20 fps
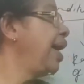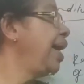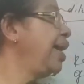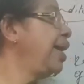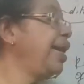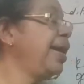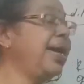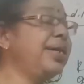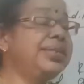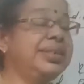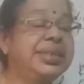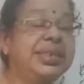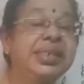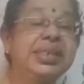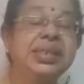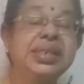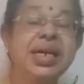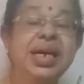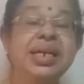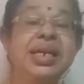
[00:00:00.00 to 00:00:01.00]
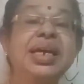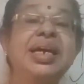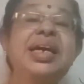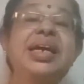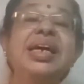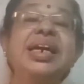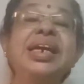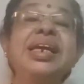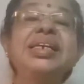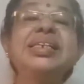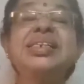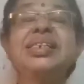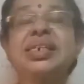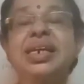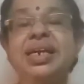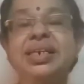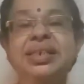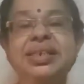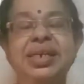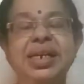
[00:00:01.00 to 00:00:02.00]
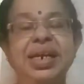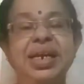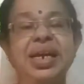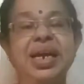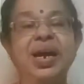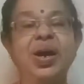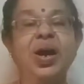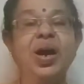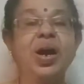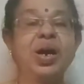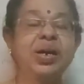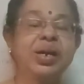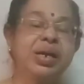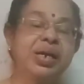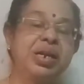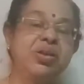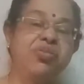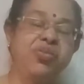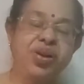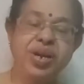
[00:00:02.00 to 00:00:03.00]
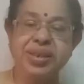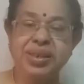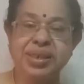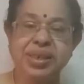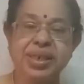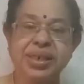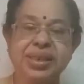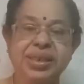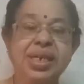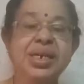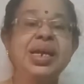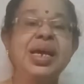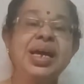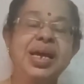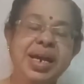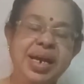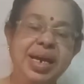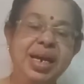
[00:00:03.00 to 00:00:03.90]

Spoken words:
and last is that restructuring our infrastructure,